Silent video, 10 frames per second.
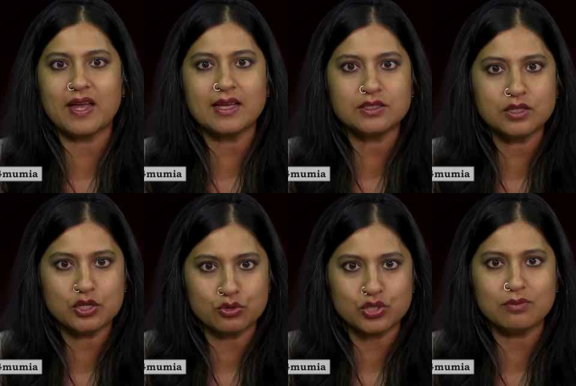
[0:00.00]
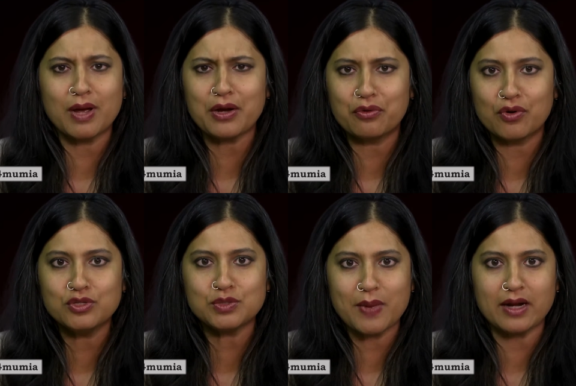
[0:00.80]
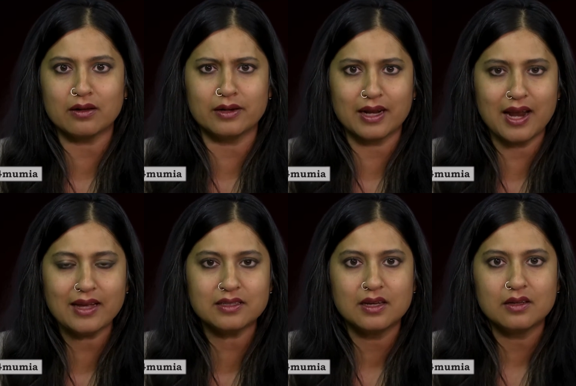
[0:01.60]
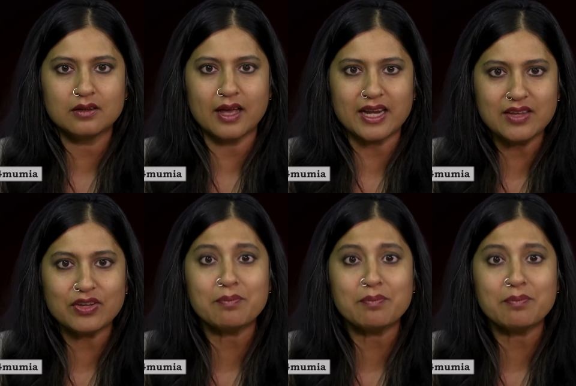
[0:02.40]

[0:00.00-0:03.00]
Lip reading: execution by gross medical neglect and even